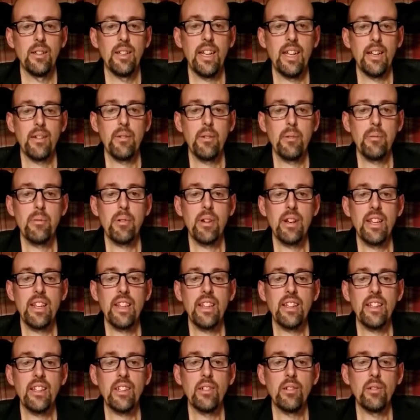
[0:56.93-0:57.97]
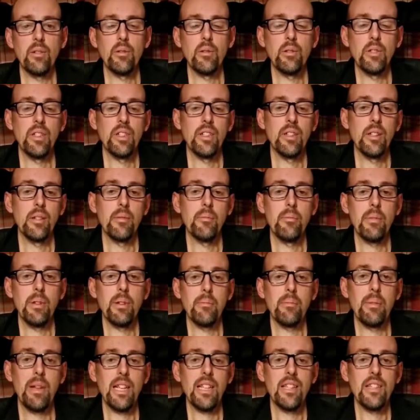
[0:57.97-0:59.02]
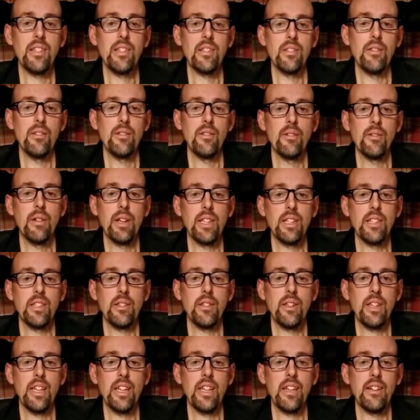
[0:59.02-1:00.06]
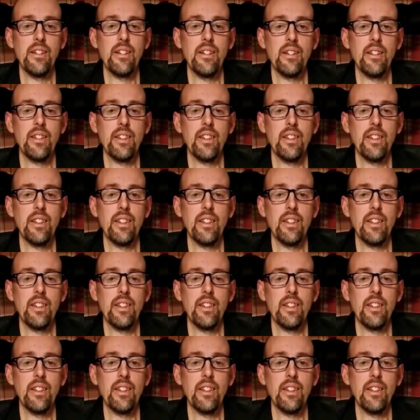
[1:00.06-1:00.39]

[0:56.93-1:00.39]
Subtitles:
Now we pray that God would bless you as you hear